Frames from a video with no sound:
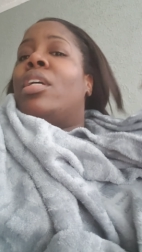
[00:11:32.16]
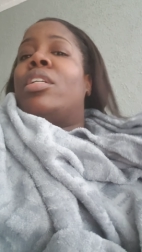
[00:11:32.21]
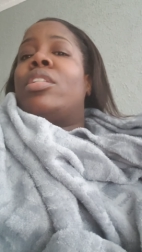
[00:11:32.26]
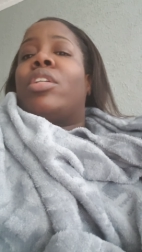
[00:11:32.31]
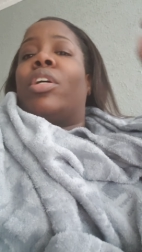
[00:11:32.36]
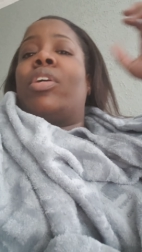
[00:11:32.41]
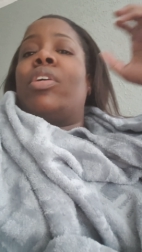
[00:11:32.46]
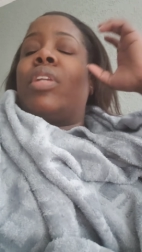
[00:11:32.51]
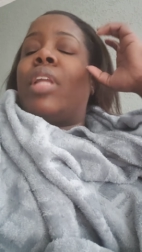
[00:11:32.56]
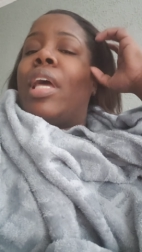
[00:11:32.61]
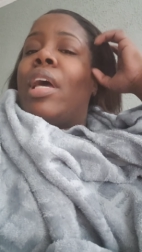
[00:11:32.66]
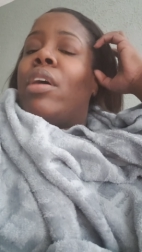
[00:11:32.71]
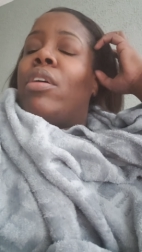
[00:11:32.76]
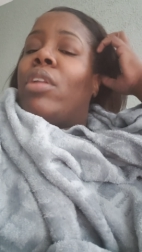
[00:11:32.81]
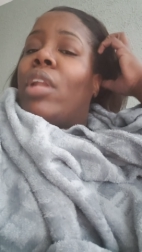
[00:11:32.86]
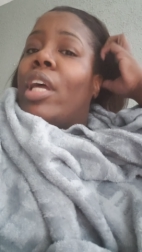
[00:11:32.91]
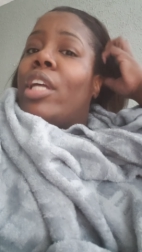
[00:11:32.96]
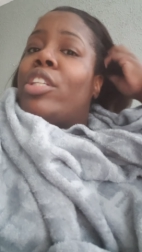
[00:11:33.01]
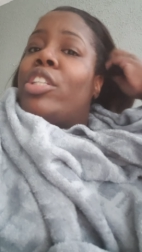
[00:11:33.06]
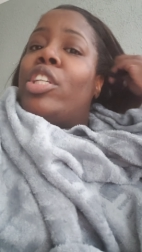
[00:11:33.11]
turned
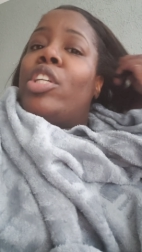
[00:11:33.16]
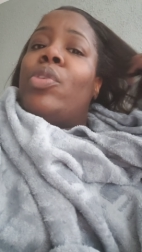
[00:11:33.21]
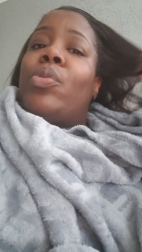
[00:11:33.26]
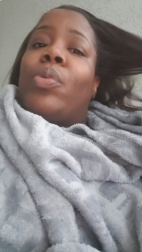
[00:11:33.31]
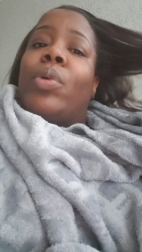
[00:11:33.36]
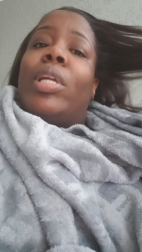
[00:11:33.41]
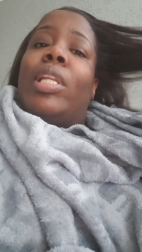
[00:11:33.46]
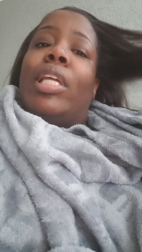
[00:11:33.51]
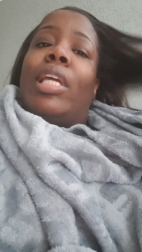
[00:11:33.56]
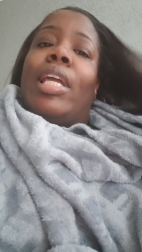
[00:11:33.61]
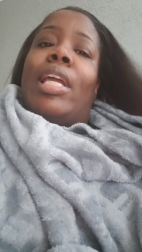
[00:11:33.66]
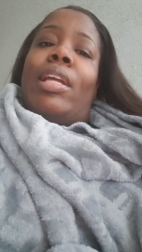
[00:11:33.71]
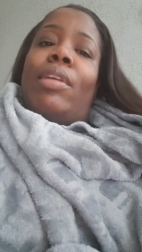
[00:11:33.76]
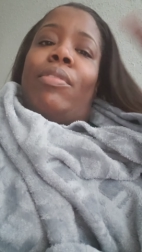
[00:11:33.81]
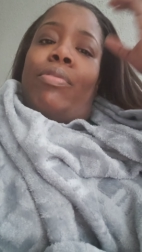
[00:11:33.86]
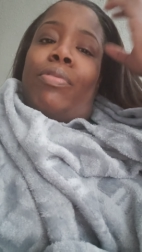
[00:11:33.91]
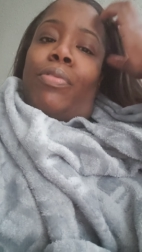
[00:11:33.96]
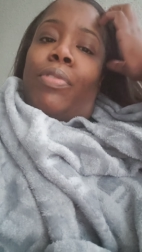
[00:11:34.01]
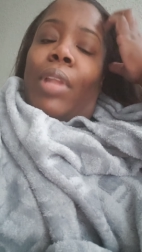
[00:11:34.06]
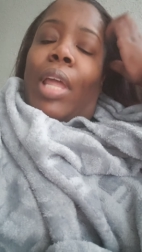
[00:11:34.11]
out like she
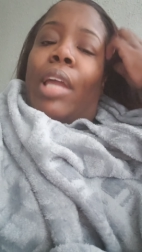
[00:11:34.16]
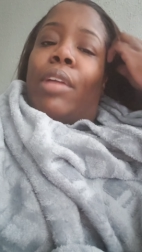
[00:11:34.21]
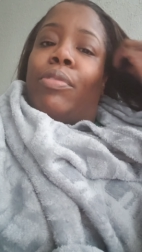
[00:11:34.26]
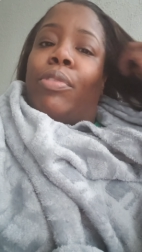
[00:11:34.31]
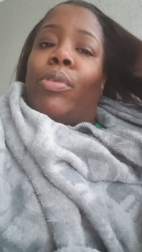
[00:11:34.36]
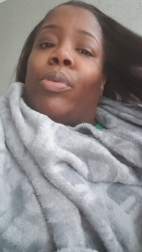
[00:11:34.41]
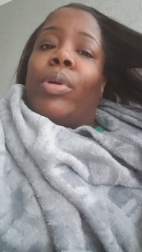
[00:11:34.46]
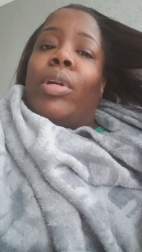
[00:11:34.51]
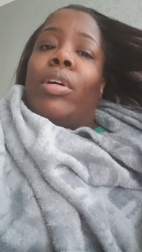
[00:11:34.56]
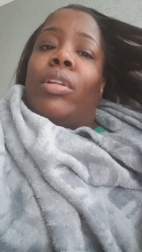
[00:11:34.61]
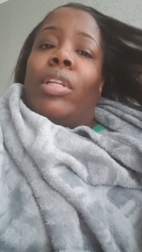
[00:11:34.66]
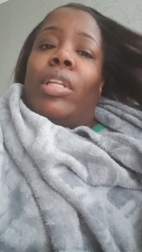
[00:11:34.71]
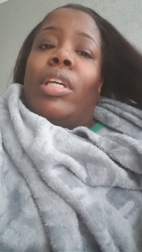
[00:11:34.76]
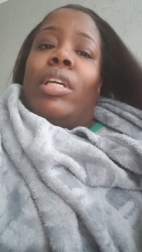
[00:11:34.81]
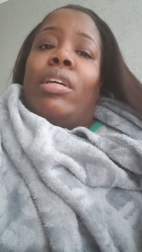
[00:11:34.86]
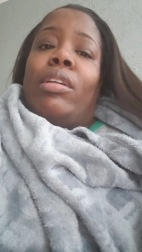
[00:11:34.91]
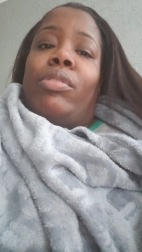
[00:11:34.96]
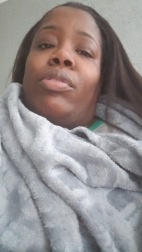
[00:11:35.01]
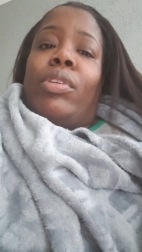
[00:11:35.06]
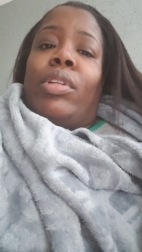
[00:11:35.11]
really, like for real,
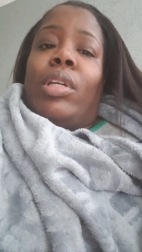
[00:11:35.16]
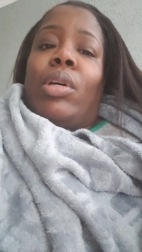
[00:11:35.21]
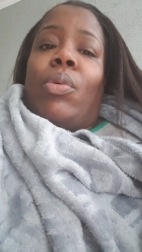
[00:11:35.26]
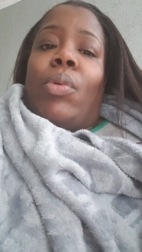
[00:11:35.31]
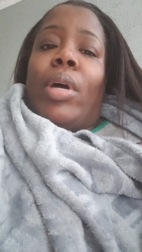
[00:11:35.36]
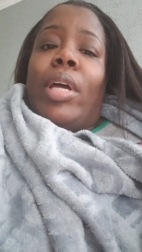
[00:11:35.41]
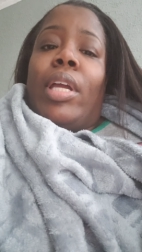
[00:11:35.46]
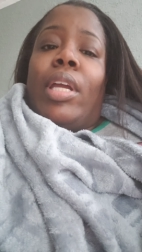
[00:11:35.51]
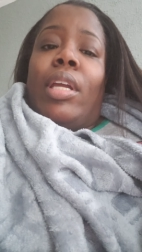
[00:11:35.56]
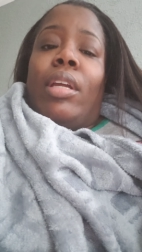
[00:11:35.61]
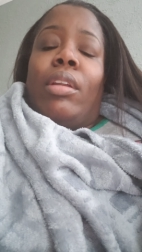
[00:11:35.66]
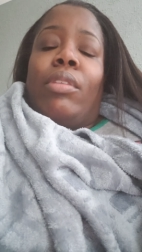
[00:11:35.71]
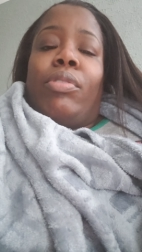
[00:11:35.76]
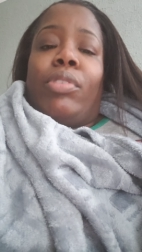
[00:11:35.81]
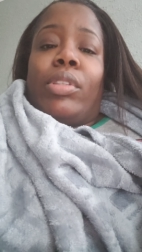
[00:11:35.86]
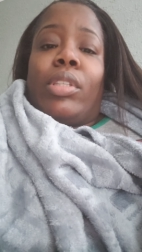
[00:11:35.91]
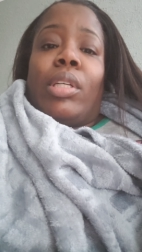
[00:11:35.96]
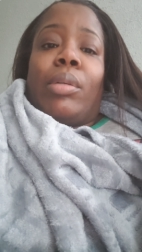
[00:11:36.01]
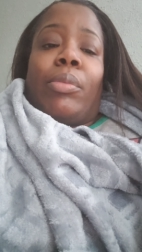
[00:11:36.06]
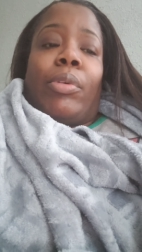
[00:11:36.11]
lived for Lil Wayne
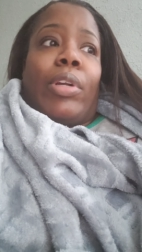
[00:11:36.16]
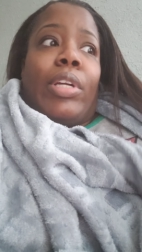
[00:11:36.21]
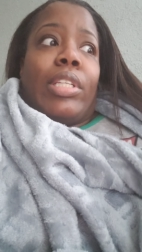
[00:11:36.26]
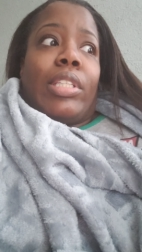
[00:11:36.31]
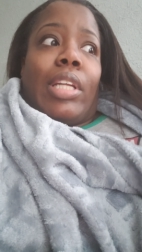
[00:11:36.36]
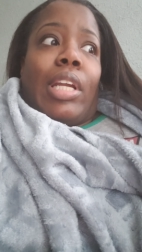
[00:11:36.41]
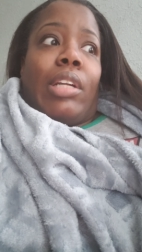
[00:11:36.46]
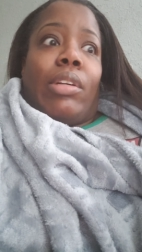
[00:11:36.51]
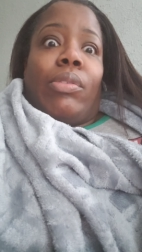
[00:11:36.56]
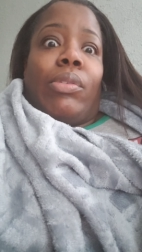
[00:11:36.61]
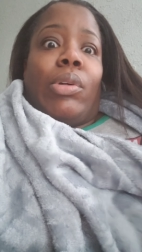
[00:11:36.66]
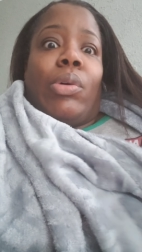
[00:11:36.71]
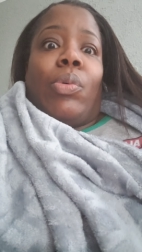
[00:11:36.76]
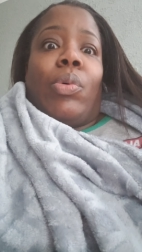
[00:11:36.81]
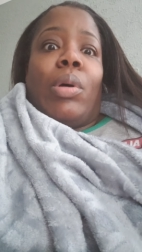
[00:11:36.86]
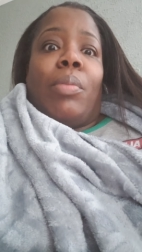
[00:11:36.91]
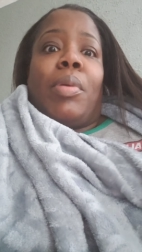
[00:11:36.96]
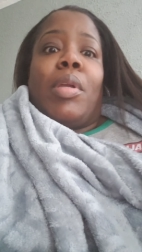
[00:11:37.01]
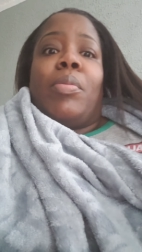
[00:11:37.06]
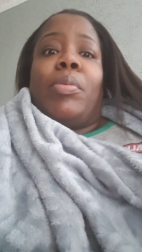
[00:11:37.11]
for some reason. I don't know
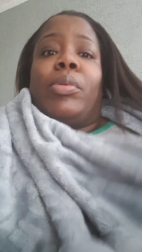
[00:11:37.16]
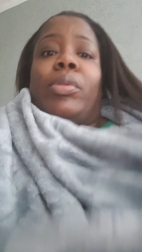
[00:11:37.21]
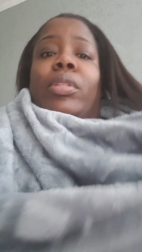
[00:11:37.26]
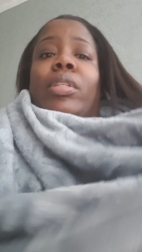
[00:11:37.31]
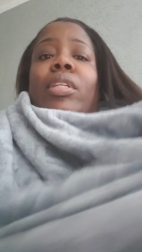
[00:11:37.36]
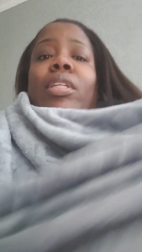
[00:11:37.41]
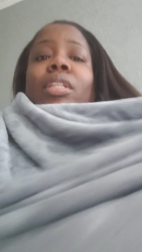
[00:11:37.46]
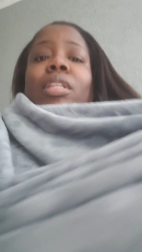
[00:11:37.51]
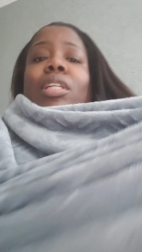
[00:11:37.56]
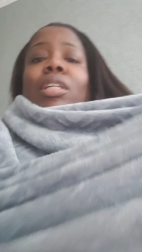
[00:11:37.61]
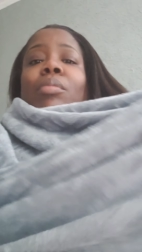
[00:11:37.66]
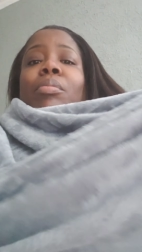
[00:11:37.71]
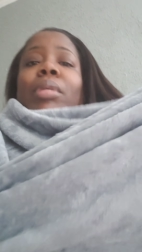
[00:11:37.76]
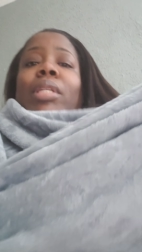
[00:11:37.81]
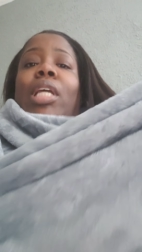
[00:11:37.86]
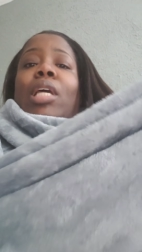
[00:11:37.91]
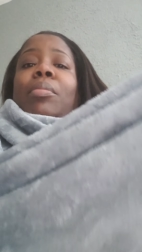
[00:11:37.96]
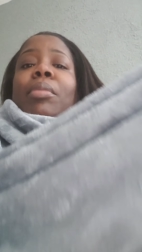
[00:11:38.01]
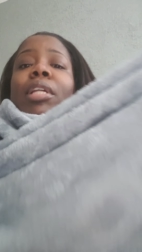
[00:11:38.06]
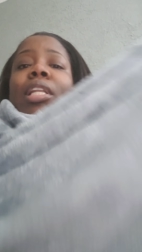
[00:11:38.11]
what people see in him,
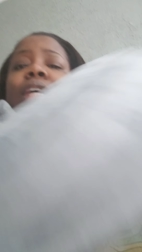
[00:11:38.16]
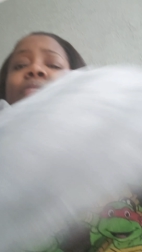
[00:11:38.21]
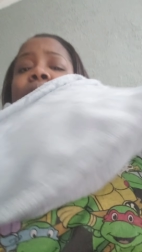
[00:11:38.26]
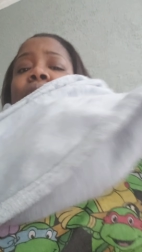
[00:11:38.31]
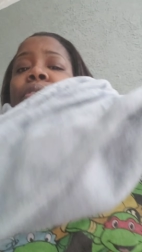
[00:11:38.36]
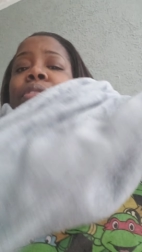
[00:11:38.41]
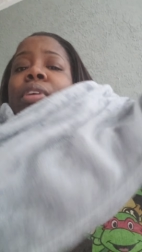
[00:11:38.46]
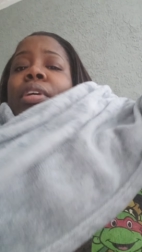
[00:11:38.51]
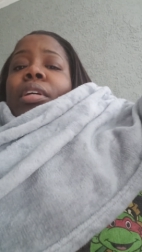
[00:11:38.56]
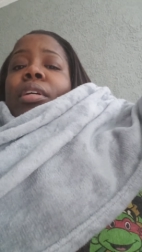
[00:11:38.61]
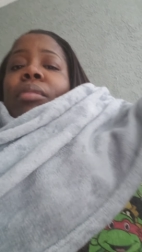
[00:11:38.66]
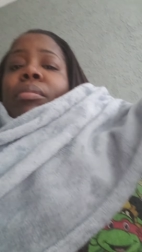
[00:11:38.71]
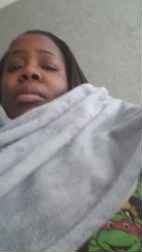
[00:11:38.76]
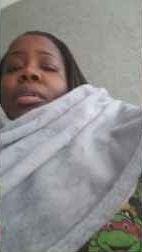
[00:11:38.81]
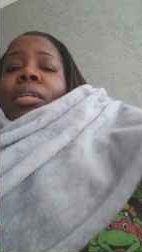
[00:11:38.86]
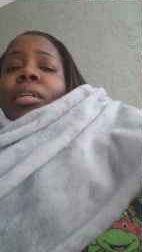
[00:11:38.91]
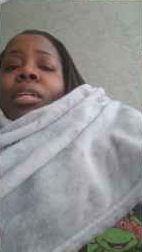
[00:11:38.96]
but they be living for him.